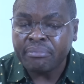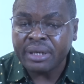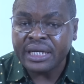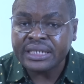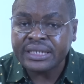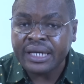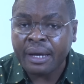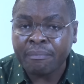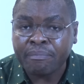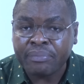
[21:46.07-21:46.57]

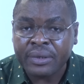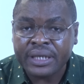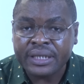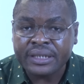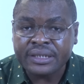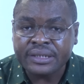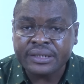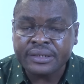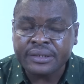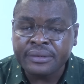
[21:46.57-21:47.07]
please, I am
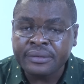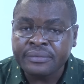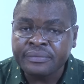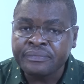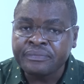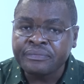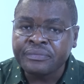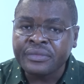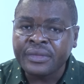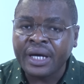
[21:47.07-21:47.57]

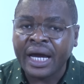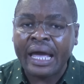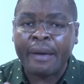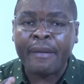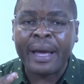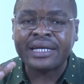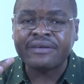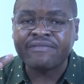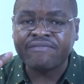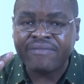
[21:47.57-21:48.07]

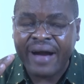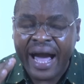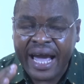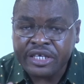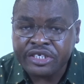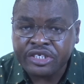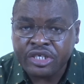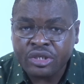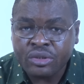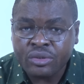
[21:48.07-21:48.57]

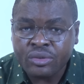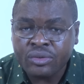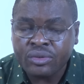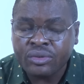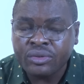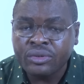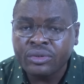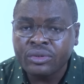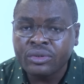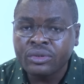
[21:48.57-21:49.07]
advising
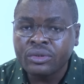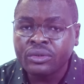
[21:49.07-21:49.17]
you,